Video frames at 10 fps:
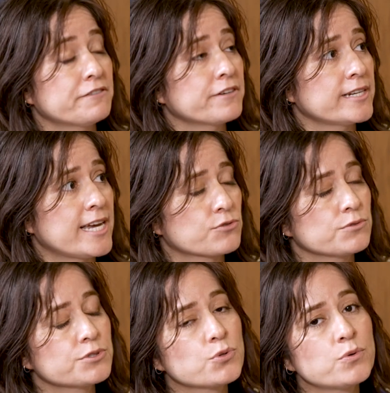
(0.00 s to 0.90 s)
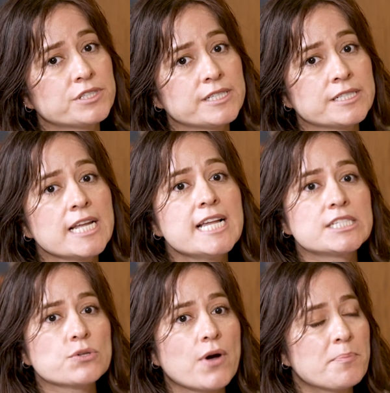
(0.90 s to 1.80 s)
different natural sources.
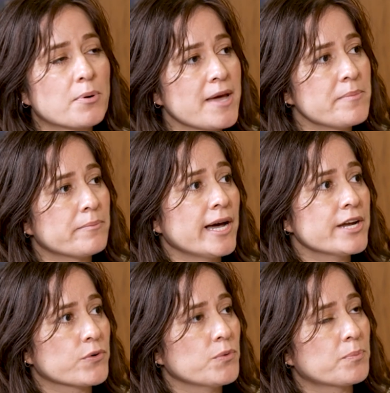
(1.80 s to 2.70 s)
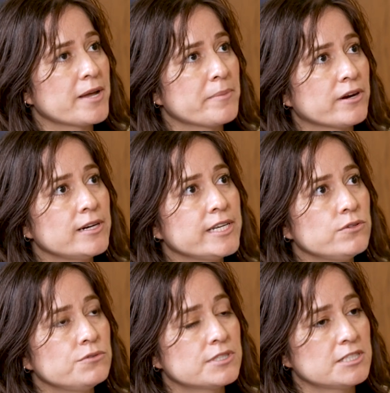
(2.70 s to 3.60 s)
So my group primarily
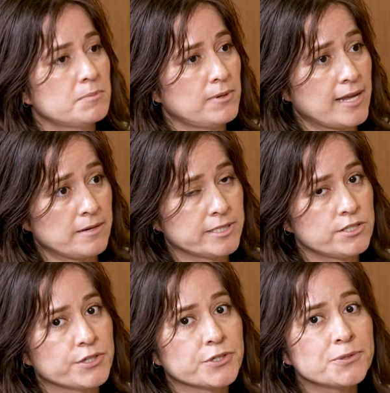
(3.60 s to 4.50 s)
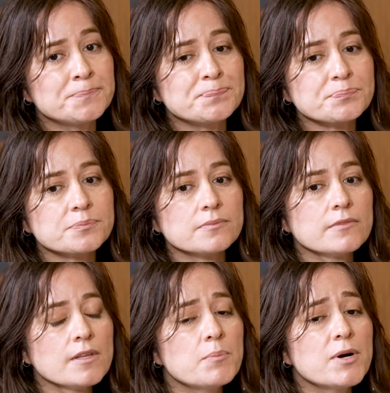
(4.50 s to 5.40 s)
uses plant material.
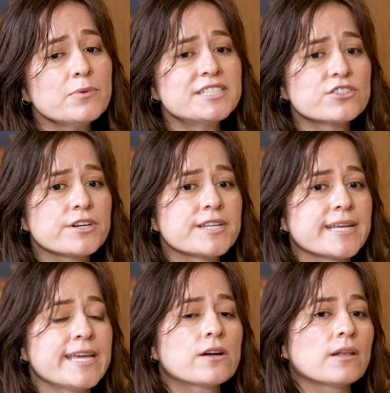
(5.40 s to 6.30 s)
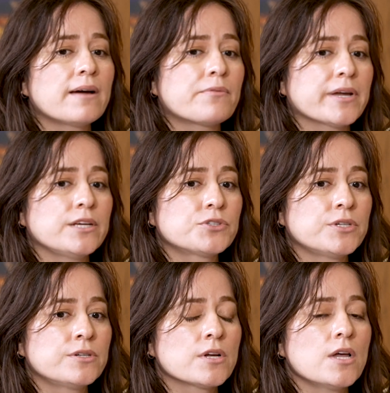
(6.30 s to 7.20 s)
But we started a
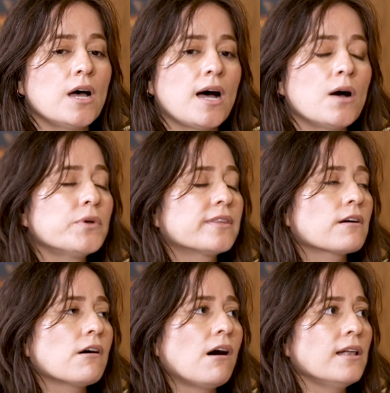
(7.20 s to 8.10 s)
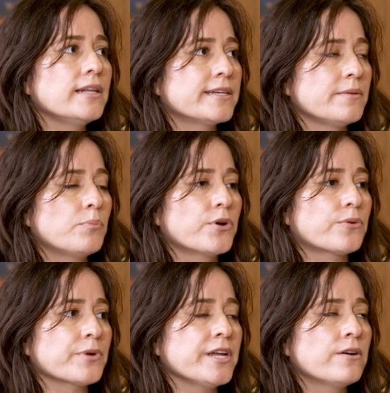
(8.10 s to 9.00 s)
collaboration with a colleague in
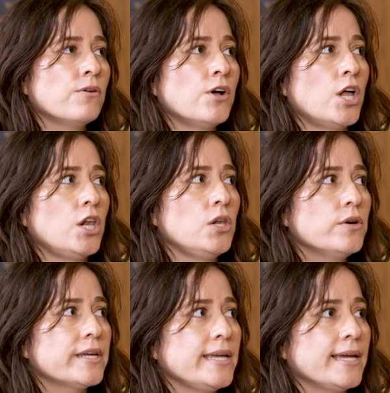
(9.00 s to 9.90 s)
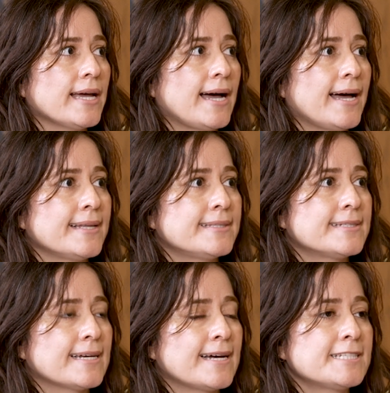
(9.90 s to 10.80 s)
Puerto Rico looking
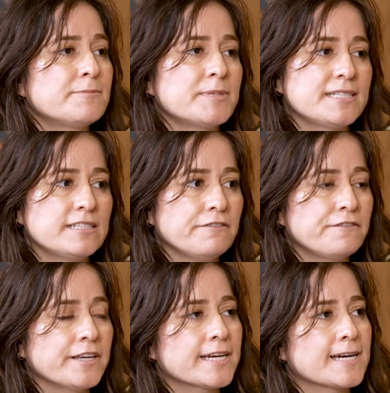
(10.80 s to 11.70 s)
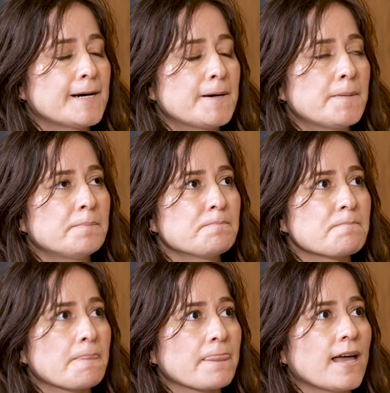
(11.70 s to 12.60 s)
at specific
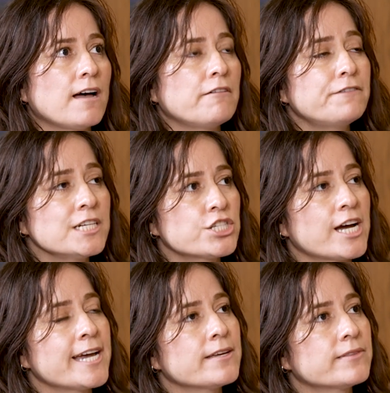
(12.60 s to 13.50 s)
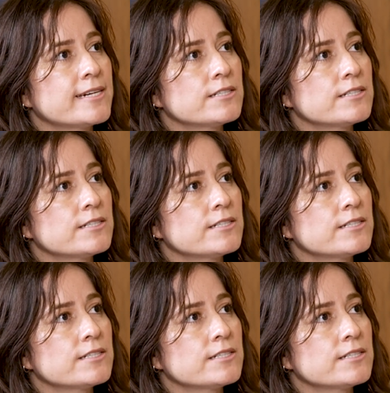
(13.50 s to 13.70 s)
fungi that